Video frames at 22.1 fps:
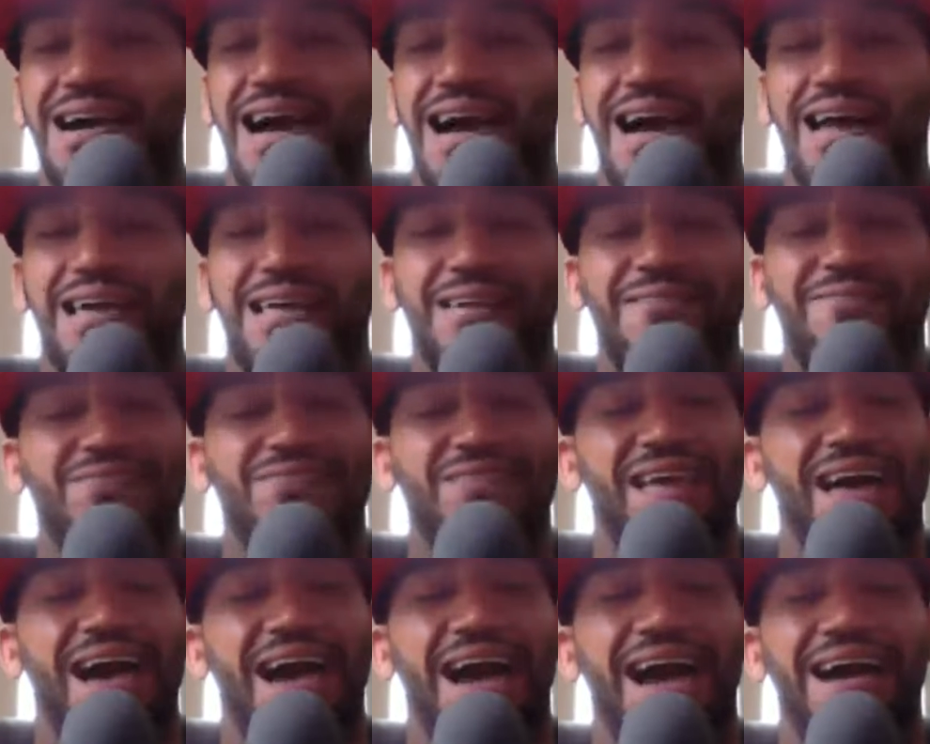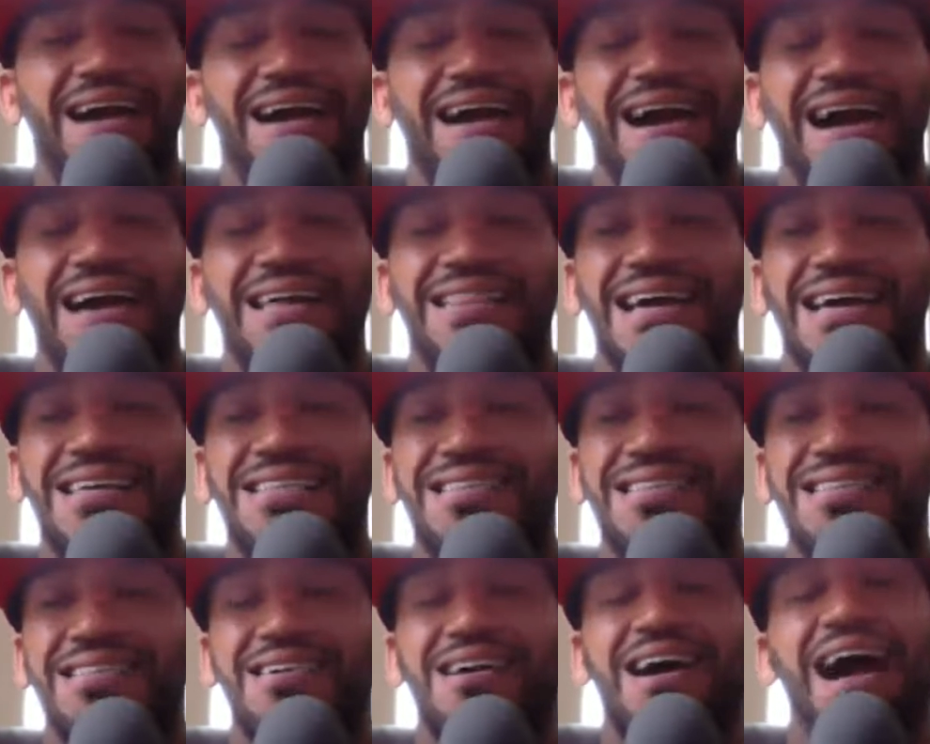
I see that.